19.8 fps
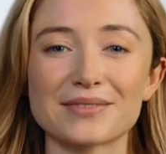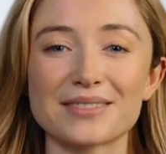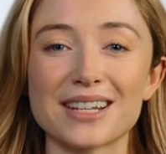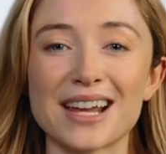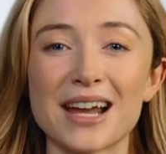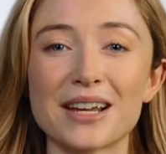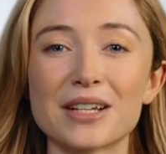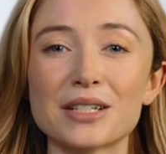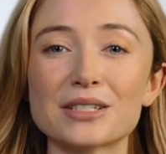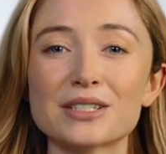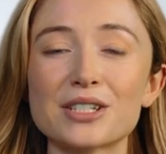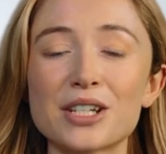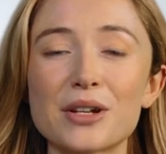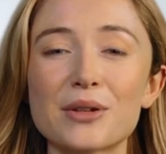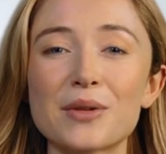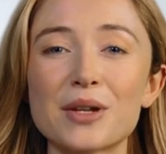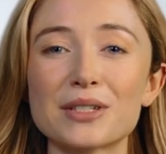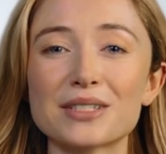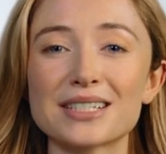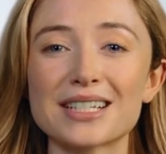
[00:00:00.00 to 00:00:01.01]
Now let's talk
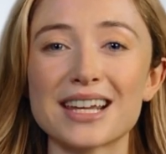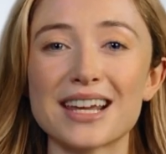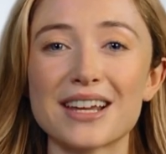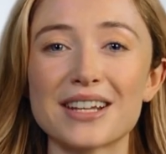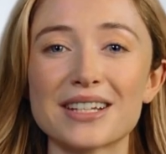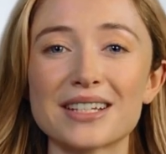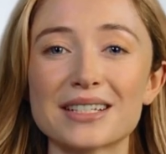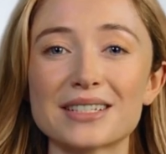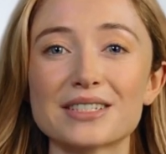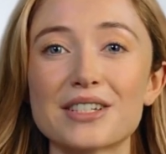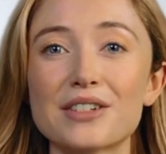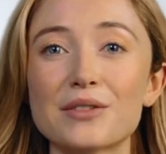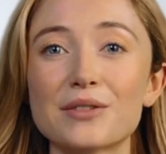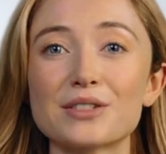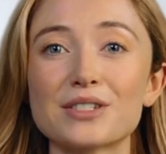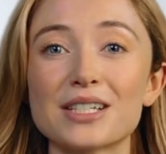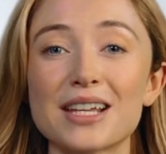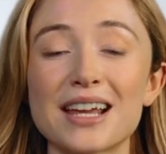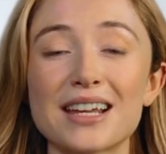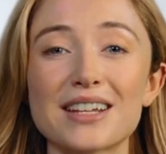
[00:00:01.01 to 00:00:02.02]
about scaling this
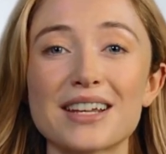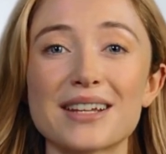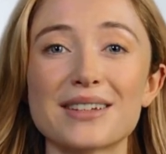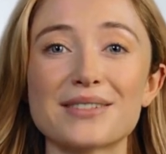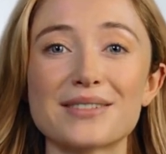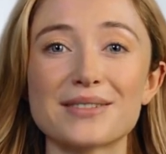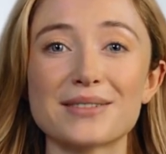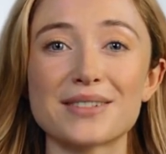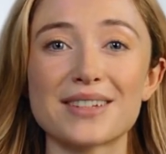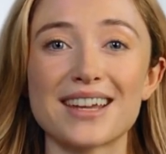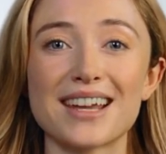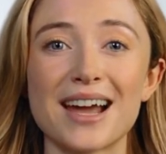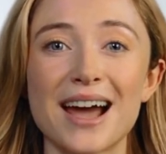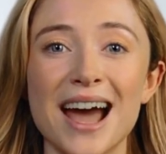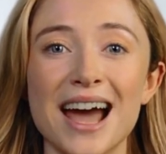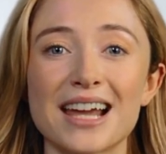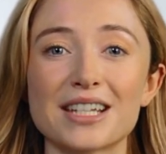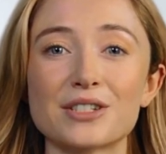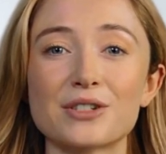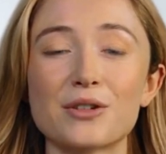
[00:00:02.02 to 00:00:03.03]
understanding.
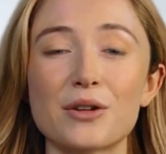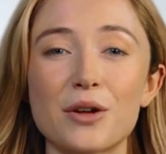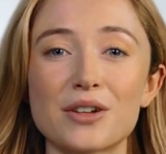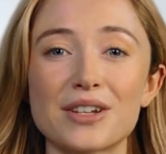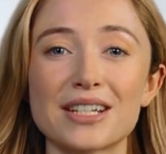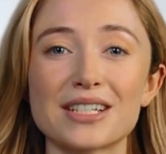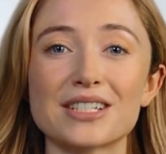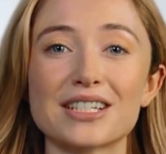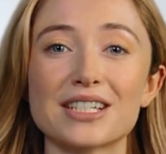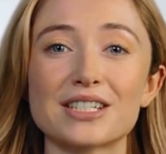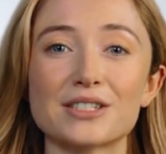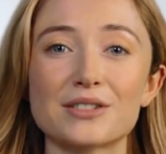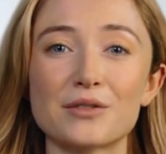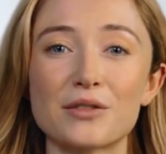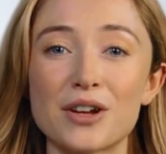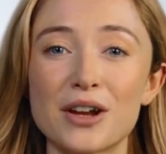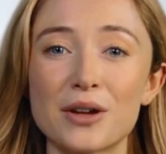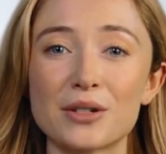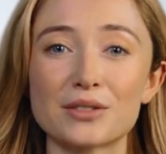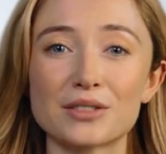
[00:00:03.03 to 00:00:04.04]
As your organization
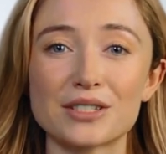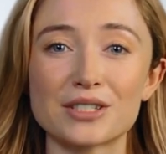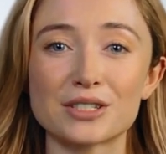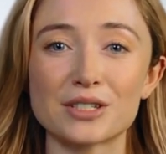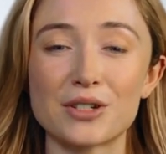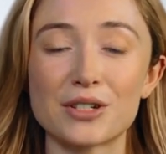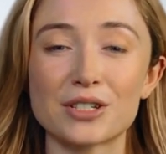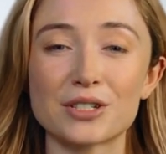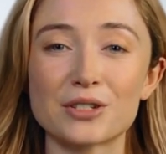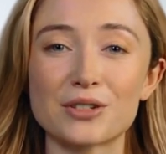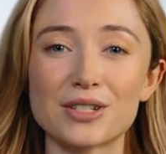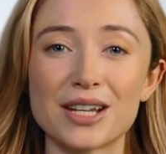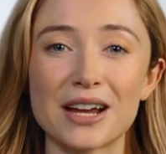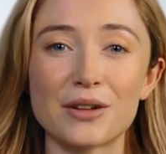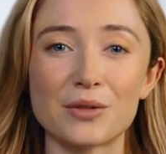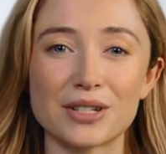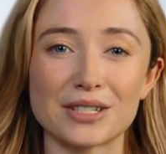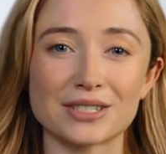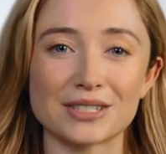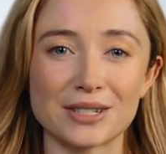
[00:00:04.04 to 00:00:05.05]
grows, so does your
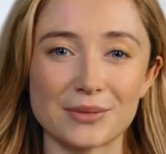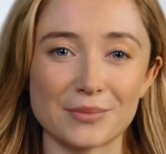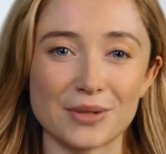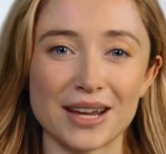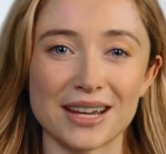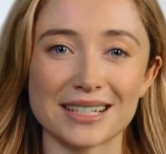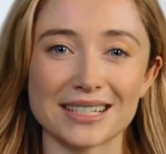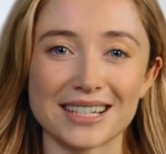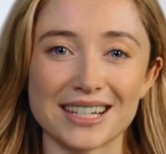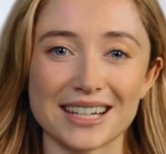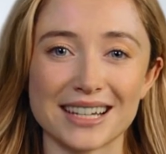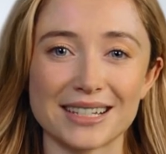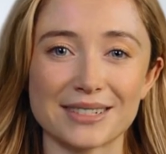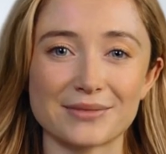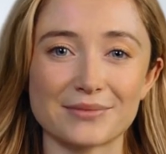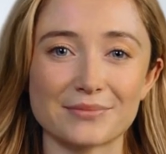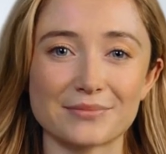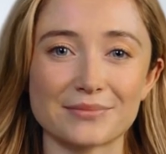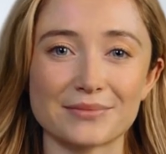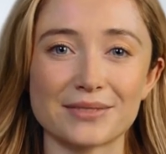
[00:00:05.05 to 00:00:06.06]
network's complexity.
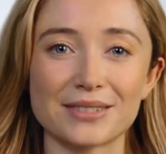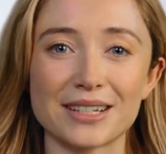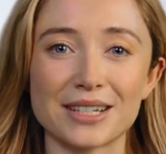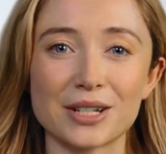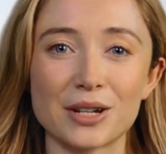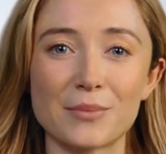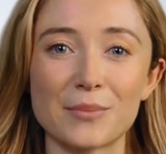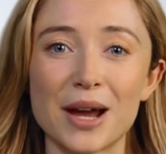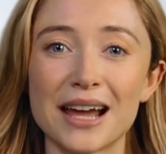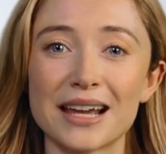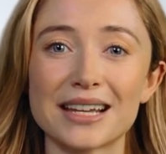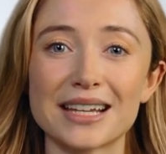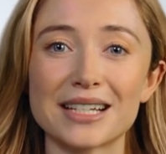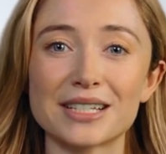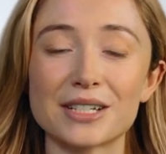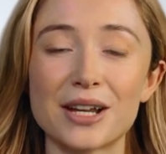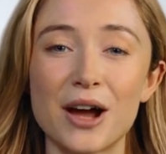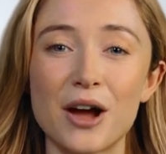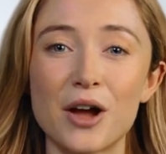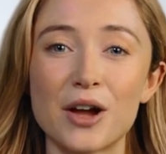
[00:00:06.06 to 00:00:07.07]
You might need
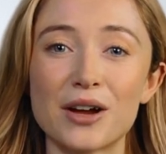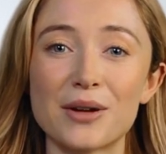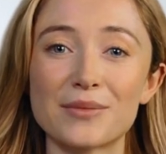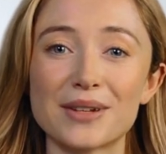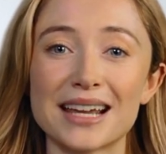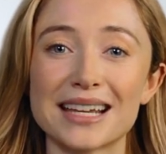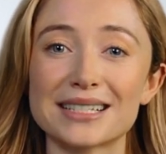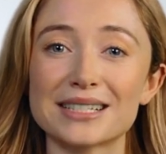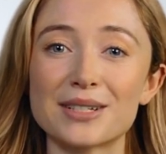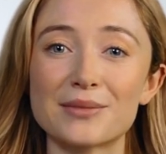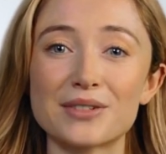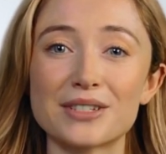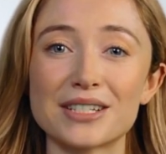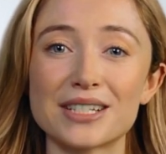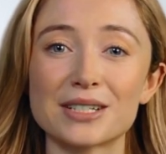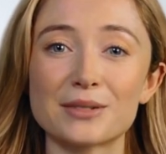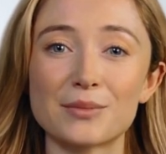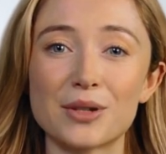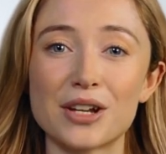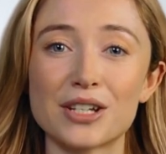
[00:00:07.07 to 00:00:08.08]
to automate some of
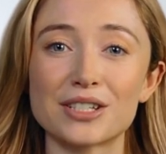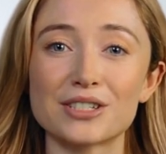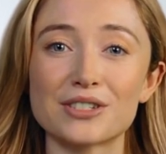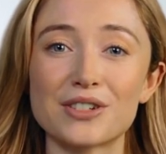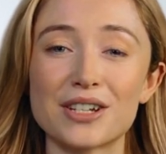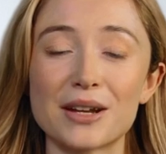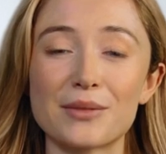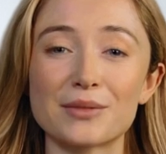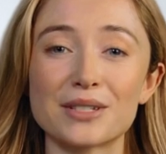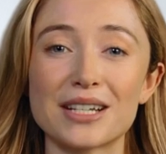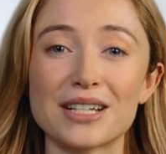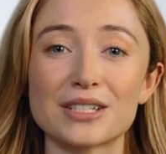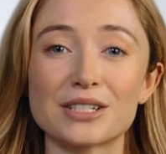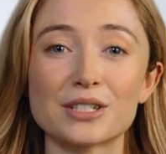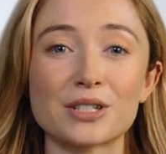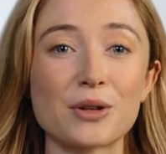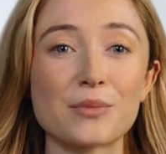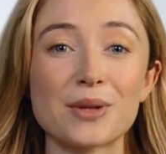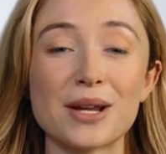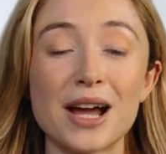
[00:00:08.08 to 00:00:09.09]
this monitoring because
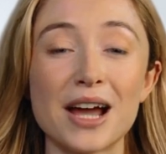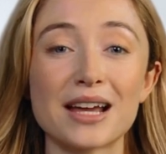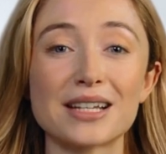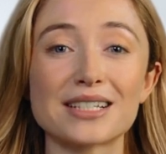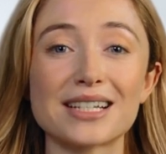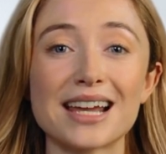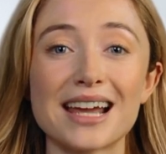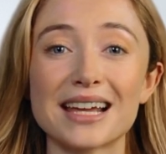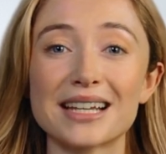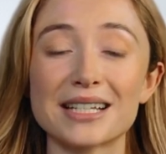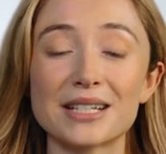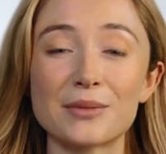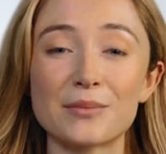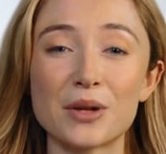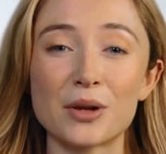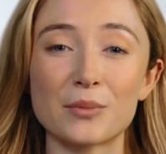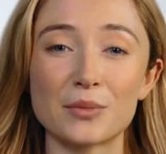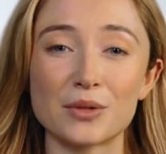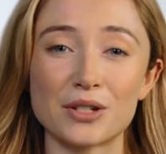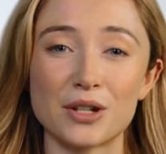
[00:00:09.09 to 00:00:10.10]
human eyes can't keep
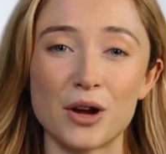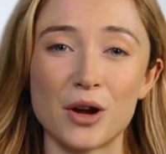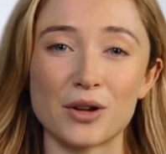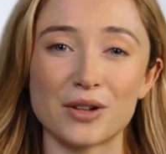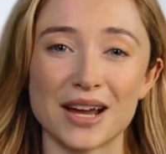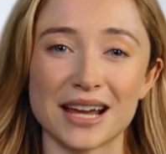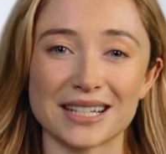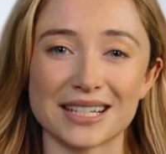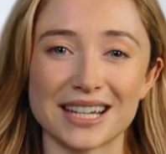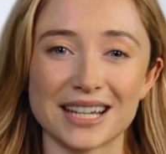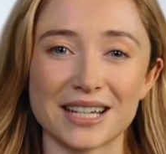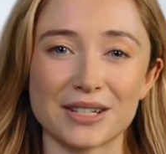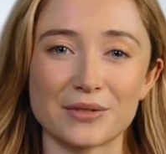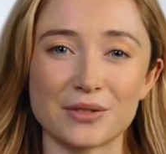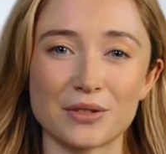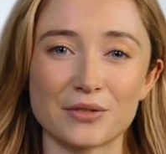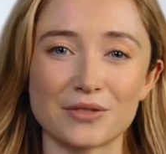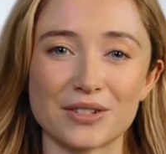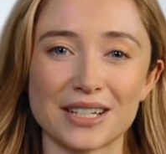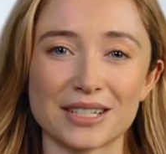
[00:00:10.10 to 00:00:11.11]
up with all that data
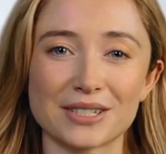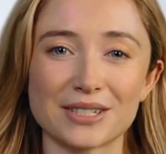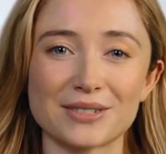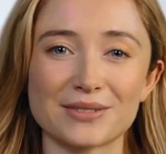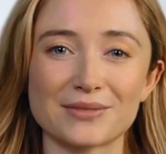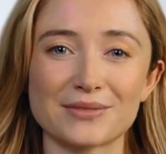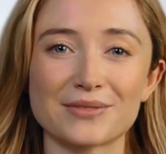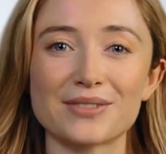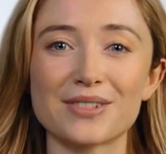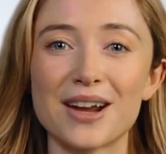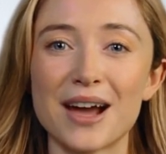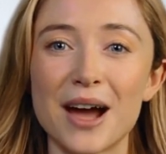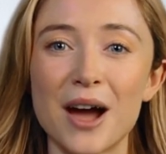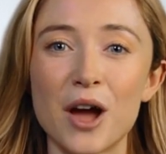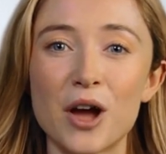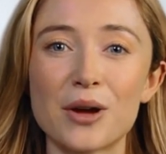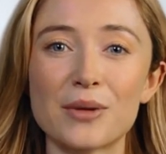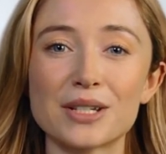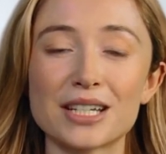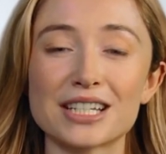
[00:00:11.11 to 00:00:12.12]
movement.
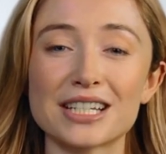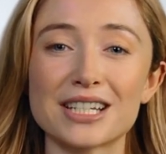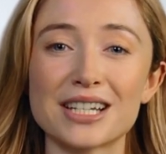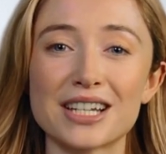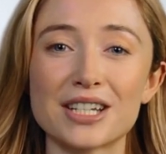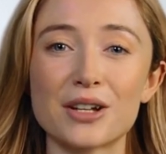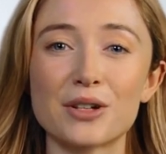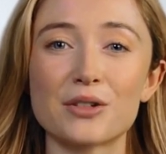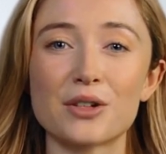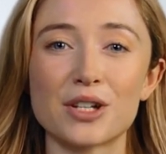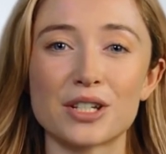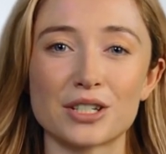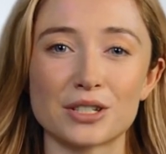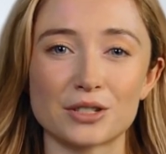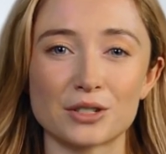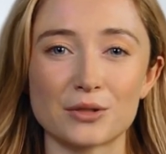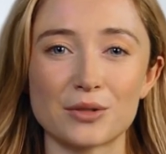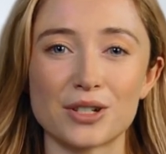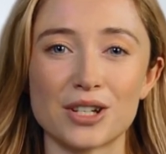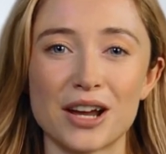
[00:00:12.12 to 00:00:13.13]
Automation can alert you
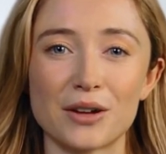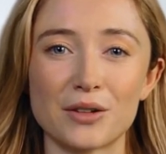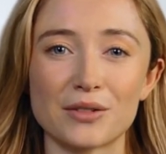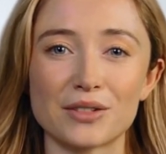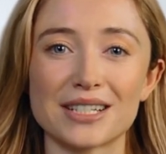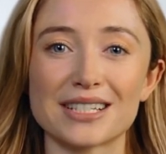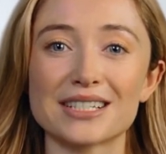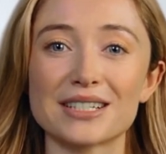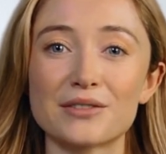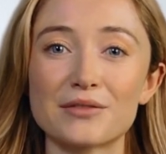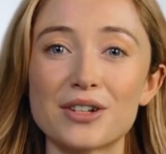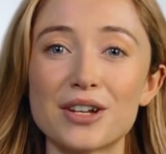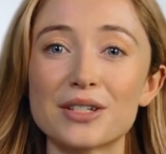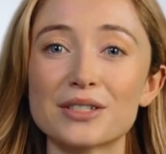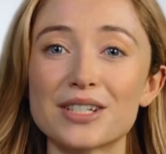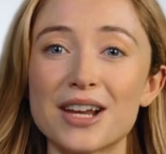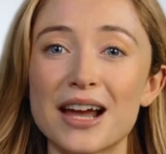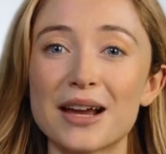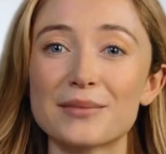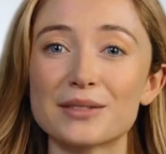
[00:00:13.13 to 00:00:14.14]
to anomalies in real
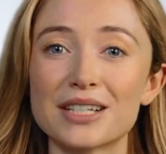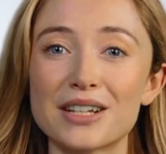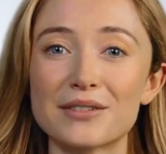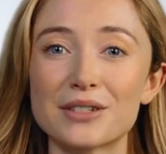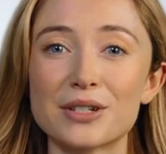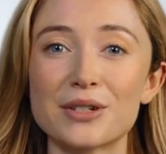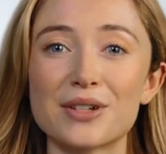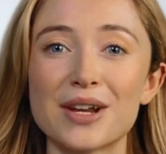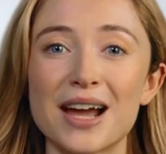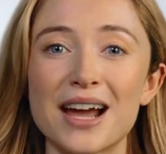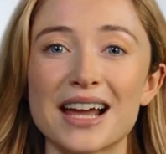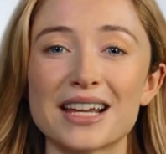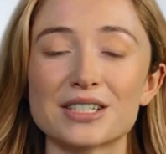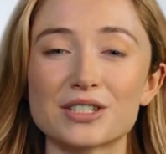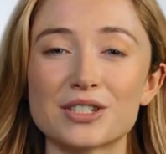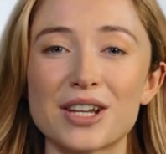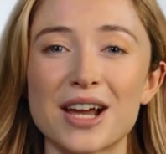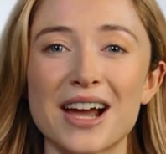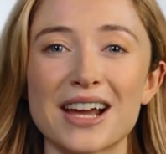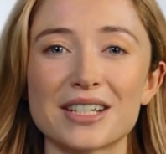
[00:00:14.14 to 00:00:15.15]
time, giving you that
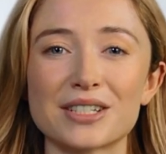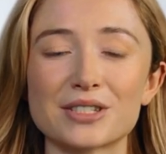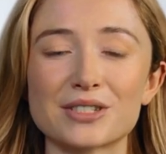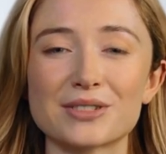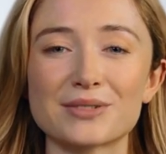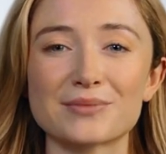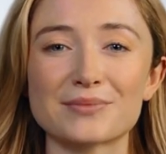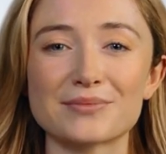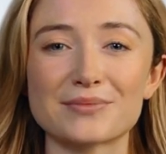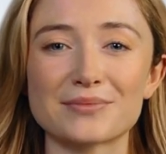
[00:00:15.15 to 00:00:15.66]
extra edge.